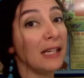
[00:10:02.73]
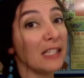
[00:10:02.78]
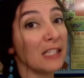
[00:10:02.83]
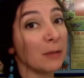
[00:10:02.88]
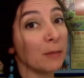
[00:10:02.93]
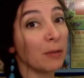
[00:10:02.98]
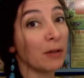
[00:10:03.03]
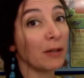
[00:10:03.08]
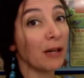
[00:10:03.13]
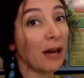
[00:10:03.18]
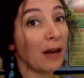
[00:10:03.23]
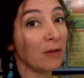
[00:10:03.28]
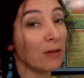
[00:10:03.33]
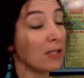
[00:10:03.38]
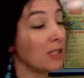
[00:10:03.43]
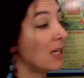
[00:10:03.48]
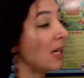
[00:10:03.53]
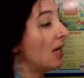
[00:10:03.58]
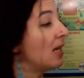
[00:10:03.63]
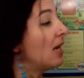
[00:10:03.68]
is
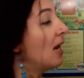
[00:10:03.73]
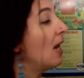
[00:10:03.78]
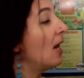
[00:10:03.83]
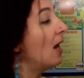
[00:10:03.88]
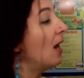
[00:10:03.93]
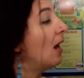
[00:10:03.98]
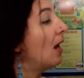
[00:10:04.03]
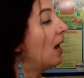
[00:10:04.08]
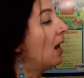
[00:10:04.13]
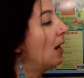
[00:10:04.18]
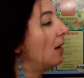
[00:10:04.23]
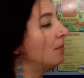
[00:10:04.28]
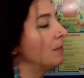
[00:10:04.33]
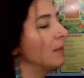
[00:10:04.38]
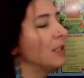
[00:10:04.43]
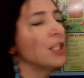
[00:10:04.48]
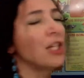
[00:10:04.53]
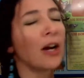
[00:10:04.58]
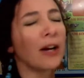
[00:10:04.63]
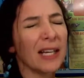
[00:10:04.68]
pronounced,
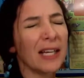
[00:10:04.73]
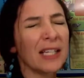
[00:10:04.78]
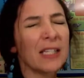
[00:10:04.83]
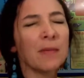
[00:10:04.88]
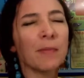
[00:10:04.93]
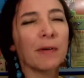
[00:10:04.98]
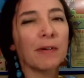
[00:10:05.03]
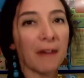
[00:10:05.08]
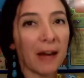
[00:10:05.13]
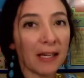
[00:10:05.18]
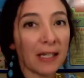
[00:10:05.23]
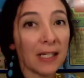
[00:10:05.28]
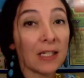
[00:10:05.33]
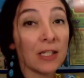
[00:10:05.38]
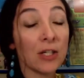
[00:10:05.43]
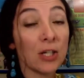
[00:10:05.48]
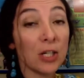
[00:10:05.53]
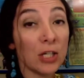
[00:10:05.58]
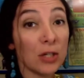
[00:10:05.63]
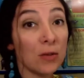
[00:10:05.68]
it's provided
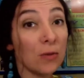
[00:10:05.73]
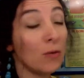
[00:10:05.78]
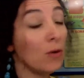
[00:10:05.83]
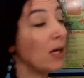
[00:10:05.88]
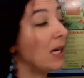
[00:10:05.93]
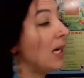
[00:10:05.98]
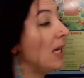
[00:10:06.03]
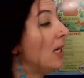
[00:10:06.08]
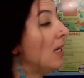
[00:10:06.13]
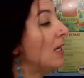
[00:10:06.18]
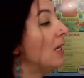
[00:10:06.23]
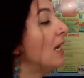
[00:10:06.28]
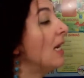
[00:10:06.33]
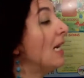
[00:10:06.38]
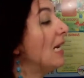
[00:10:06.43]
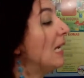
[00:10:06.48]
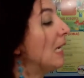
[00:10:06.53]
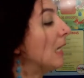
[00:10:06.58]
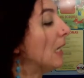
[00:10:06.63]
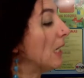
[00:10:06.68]
to you in
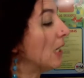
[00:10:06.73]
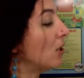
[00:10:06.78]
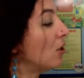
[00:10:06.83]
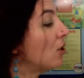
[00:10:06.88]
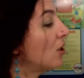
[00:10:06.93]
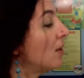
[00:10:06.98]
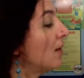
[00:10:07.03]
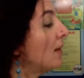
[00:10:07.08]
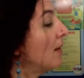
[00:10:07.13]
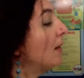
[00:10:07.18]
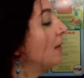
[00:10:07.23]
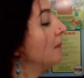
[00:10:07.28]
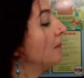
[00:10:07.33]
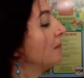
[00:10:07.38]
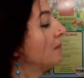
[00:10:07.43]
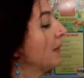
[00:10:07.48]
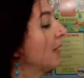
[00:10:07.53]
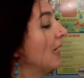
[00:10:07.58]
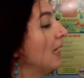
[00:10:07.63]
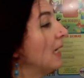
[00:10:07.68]
English
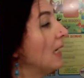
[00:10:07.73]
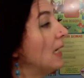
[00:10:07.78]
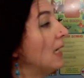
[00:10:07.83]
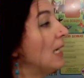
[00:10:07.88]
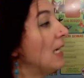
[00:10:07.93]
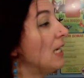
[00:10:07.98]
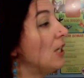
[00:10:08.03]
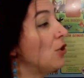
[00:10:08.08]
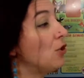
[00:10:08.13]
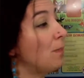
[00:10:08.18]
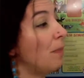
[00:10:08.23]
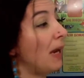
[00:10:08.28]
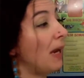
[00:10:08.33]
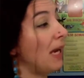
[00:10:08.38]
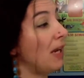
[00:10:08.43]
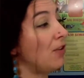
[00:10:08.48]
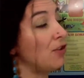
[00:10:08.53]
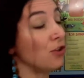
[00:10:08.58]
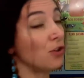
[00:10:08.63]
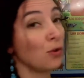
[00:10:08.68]
in each
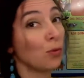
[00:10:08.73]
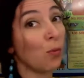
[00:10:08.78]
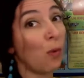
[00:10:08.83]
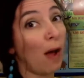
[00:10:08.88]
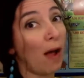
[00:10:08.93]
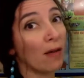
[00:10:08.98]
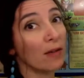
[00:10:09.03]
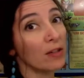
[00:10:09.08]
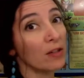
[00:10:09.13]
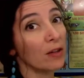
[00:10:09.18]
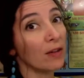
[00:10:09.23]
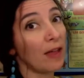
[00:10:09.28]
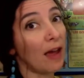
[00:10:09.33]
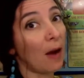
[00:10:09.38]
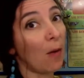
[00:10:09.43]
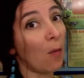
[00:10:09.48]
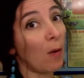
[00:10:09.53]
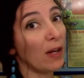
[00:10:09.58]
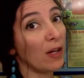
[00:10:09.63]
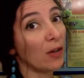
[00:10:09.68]
page as well. So
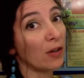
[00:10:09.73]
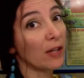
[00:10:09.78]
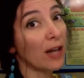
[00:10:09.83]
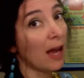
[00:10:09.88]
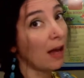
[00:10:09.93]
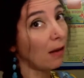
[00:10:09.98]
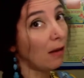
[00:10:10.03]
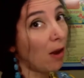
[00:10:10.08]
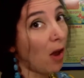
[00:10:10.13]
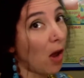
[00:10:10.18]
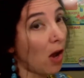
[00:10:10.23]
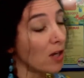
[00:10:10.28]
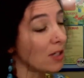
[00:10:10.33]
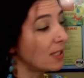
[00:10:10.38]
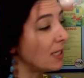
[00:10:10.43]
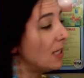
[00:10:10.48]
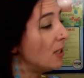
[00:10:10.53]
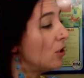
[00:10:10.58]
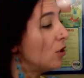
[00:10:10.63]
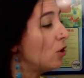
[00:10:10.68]
that way you're not lost
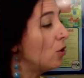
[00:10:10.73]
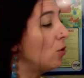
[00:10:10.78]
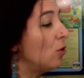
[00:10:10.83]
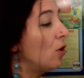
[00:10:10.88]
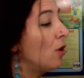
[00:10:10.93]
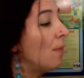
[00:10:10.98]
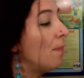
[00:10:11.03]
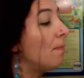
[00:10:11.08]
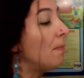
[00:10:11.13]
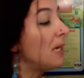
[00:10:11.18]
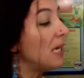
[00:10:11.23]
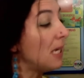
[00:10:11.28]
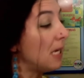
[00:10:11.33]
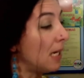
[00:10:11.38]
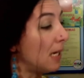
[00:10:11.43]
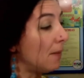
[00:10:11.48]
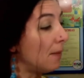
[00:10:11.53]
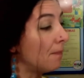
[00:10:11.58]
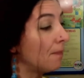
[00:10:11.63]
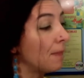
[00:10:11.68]
into the
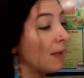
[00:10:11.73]
meaning.